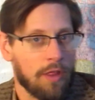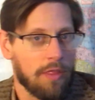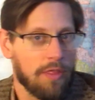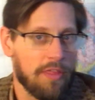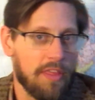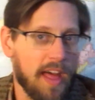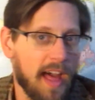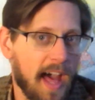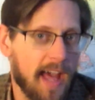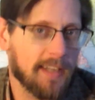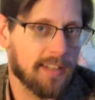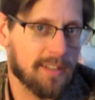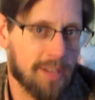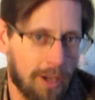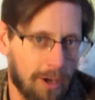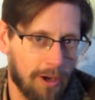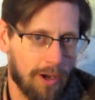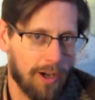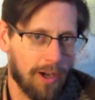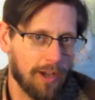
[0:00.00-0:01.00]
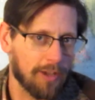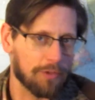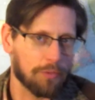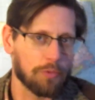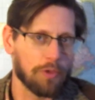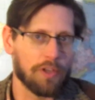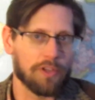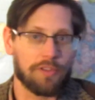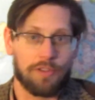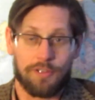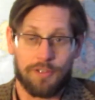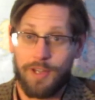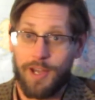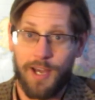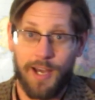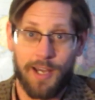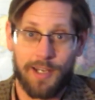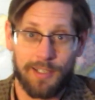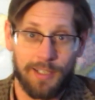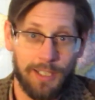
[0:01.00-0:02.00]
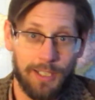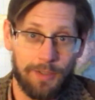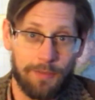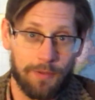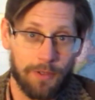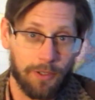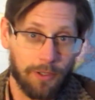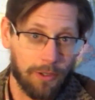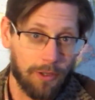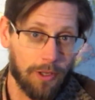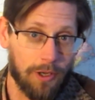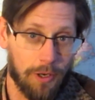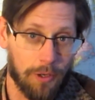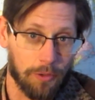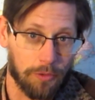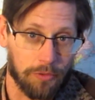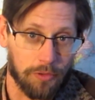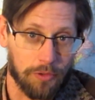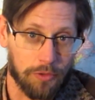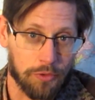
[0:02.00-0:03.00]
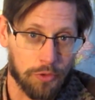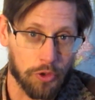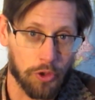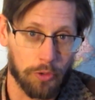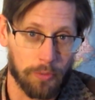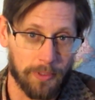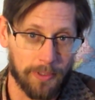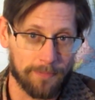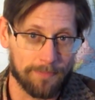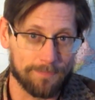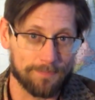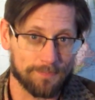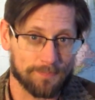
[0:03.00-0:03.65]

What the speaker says: That toss was not even close, Truman.